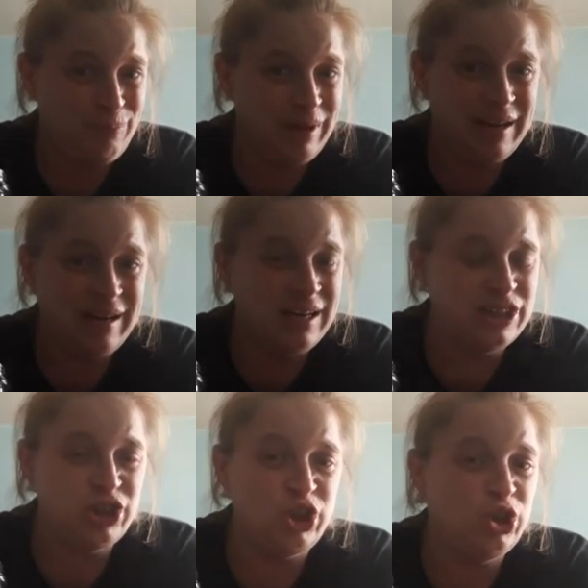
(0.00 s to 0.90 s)

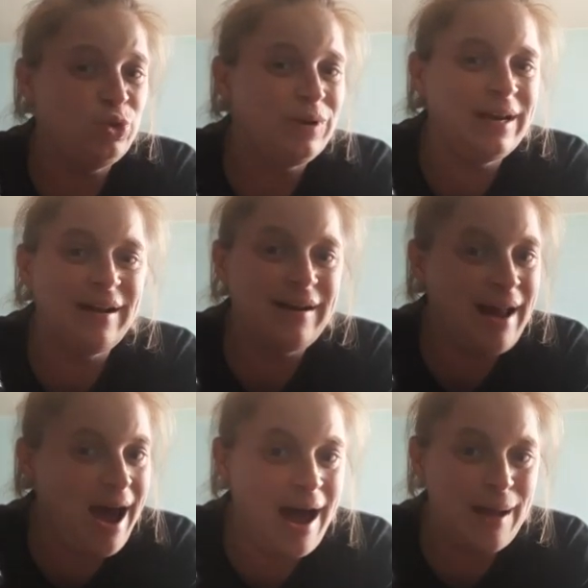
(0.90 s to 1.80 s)
because you
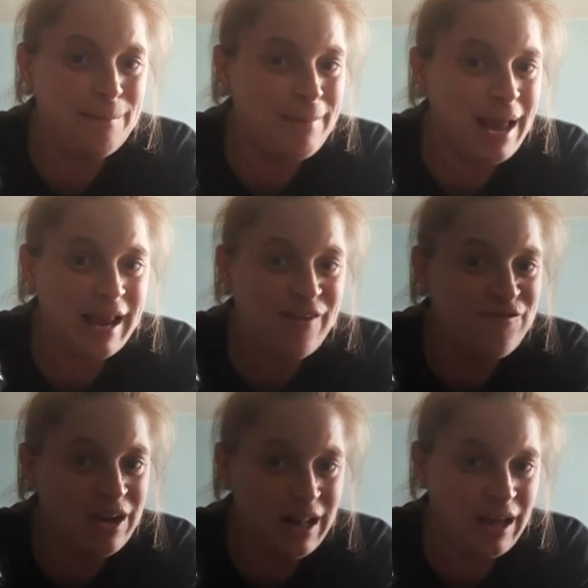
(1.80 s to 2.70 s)
cannot make a
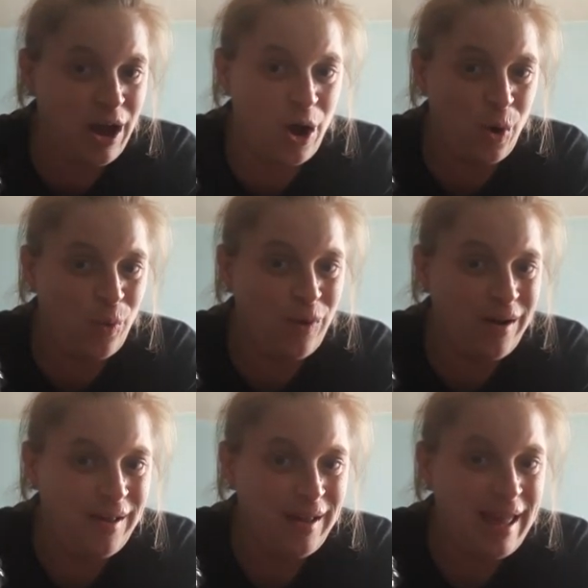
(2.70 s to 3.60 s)
video
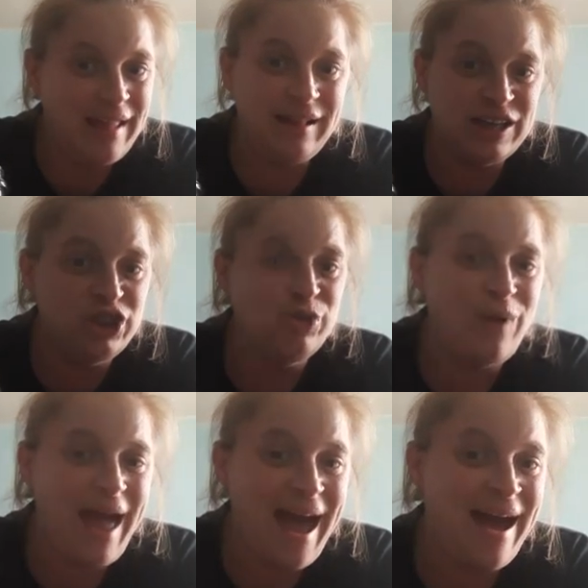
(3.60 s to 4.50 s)
unless you
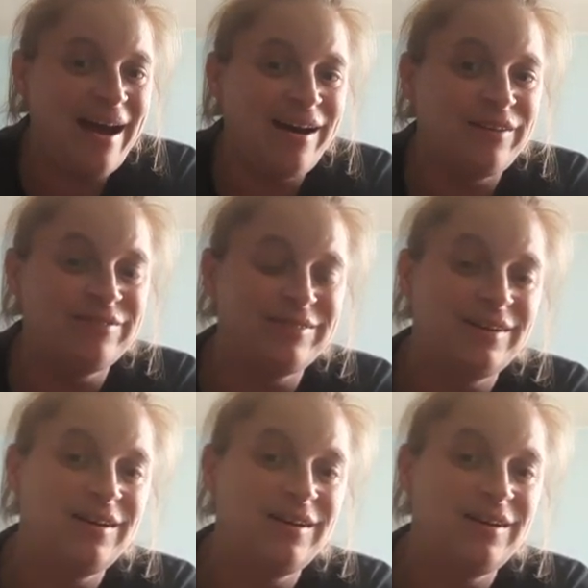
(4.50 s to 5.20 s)
have